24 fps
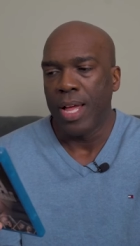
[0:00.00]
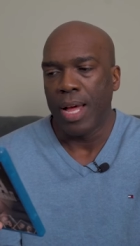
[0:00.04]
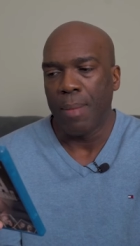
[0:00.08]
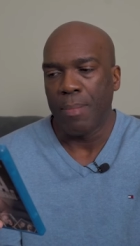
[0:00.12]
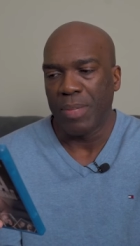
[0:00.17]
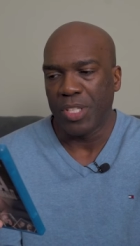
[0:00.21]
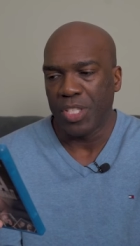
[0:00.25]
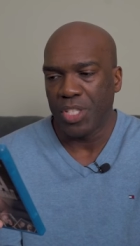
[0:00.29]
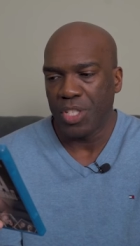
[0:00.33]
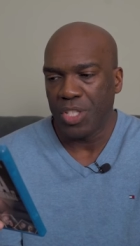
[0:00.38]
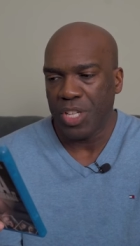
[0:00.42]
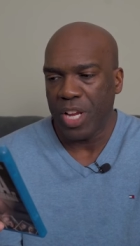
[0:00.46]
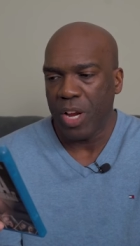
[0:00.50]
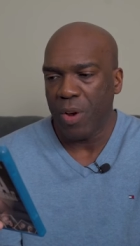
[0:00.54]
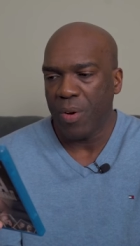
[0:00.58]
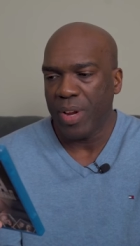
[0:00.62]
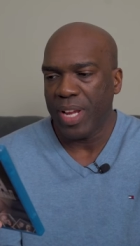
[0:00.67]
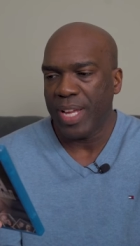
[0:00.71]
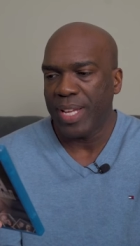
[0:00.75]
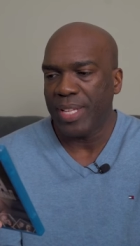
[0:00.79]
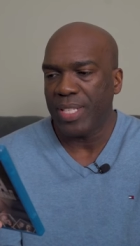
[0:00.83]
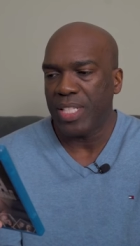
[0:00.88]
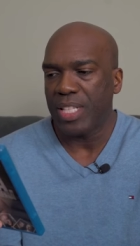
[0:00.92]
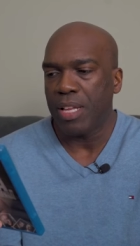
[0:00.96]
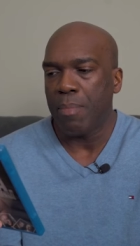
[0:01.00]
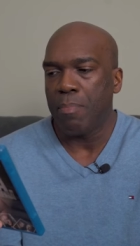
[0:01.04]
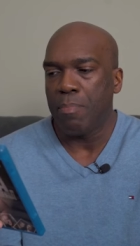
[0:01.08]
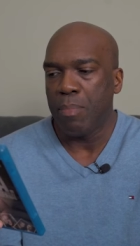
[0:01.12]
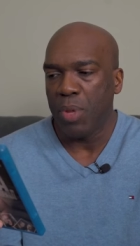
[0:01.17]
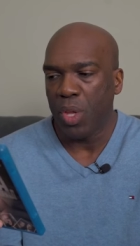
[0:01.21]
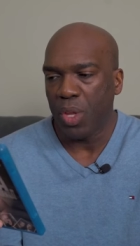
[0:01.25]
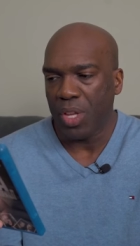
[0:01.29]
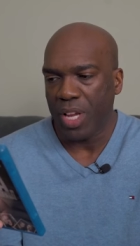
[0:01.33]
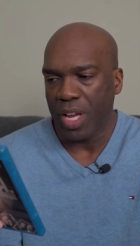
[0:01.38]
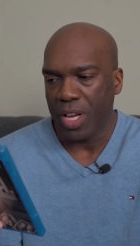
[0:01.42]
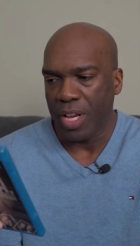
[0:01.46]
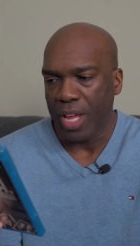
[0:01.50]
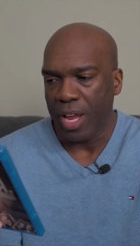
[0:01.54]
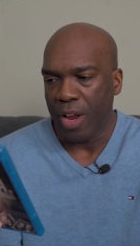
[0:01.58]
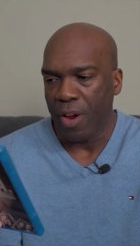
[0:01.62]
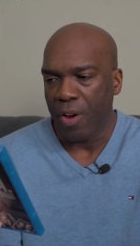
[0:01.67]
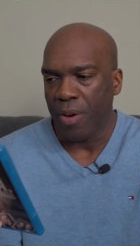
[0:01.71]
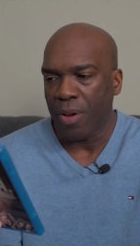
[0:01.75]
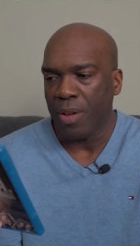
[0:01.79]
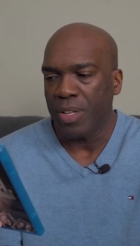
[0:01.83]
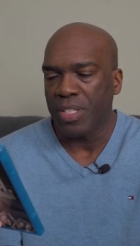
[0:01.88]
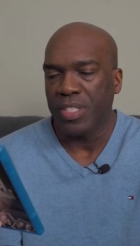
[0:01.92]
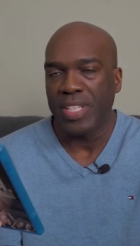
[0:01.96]
a mysterious
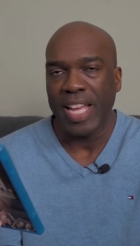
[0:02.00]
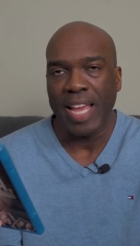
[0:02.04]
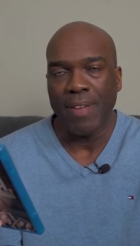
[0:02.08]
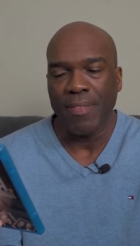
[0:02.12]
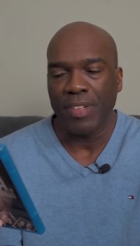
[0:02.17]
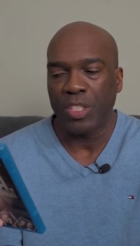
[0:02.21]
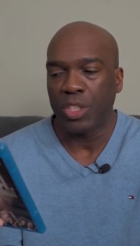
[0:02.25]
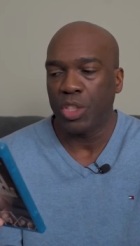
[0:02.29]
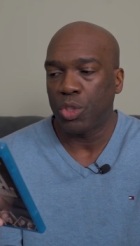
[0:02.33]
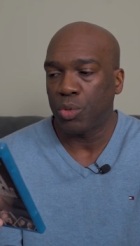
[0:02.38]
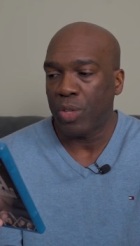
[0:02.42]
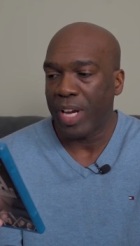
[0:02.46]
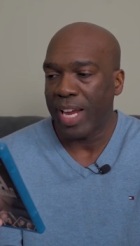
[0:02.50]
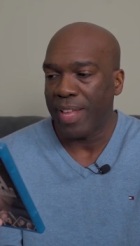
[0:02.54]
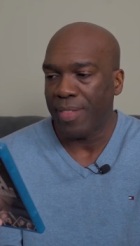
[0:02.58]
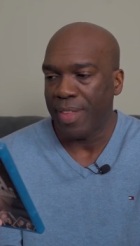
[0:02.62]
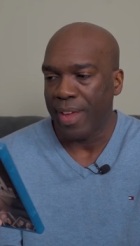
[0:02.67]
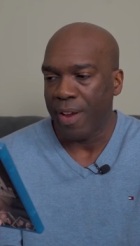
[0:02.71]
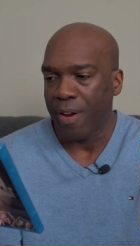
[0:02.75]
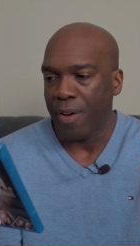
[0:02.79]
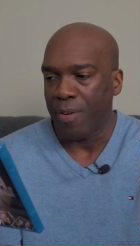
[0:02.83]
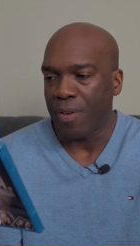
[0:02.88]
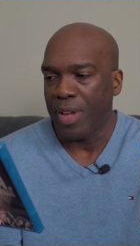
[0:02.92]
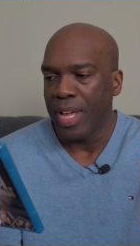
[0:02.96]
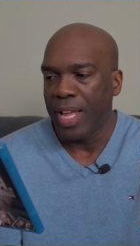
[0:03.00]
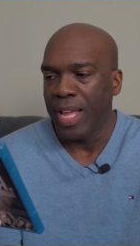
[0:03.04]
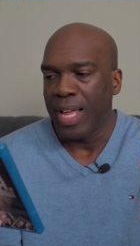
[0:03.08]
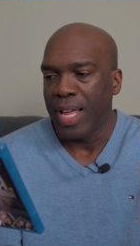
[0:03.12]
millionaire, David Strathairn,